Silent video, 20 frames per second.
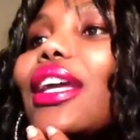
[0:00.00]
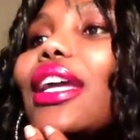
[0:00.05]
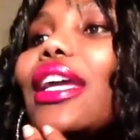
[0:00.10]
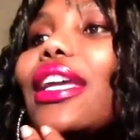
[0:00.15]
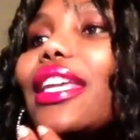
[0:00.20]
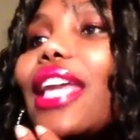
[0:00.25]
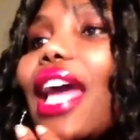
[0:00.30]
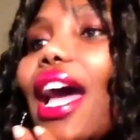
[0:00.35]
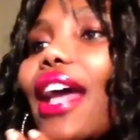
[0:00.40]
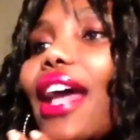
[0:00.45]

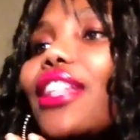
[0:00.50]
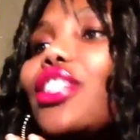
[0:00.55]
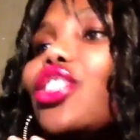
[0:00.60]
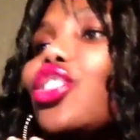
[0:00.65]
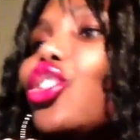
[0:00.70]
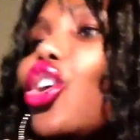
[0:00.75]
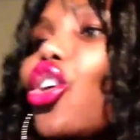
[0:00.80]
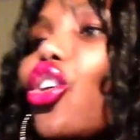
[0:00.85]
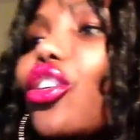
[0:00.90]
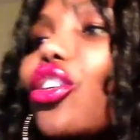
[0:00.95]
Yeah, it's
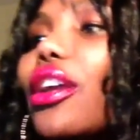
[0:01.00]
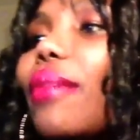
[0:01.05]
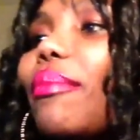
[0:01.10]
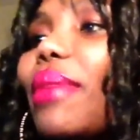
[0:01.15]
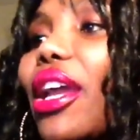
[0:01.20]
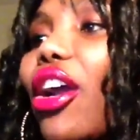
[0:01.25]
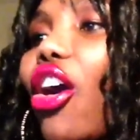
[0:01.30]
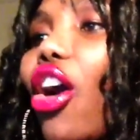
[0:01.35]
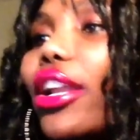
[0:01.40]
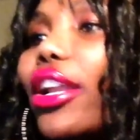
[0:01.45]
not going to
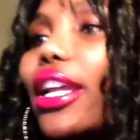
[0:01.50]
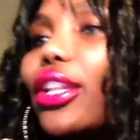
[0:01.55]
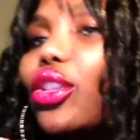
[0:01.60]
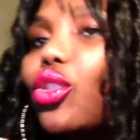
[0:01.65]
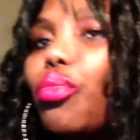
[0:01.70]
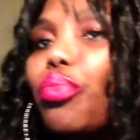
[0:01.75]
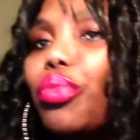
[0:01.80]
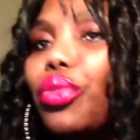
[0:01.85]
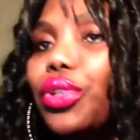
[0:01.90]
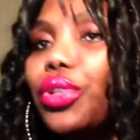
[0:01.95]
be harder to
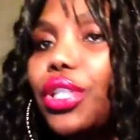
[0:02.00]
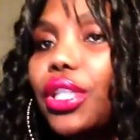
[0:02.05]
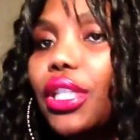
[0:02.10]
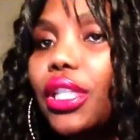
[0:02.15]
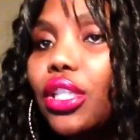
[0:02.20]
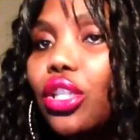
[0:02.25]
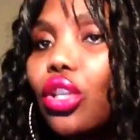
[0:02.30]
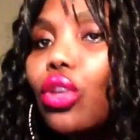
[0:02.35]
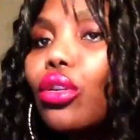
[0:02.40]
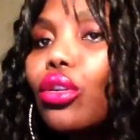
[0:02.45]
push.
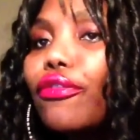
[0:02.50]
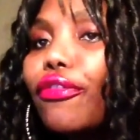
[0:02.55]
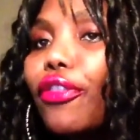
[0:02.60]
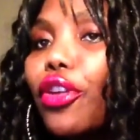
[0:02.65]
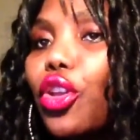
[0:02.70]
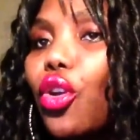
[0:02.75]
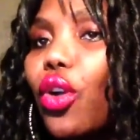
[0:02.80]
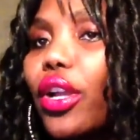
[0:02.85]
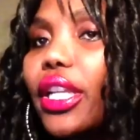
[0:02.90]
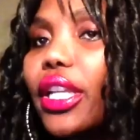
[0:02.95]
It's good for
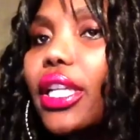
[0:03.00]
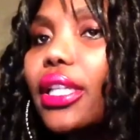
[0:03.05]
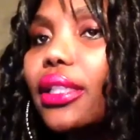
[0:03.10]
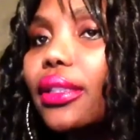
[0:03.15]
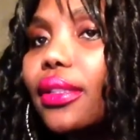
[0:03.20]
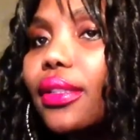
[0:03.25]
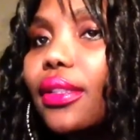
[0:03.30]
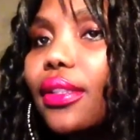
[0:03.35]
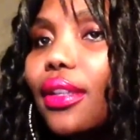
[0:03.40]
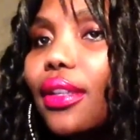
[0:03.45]
your knees.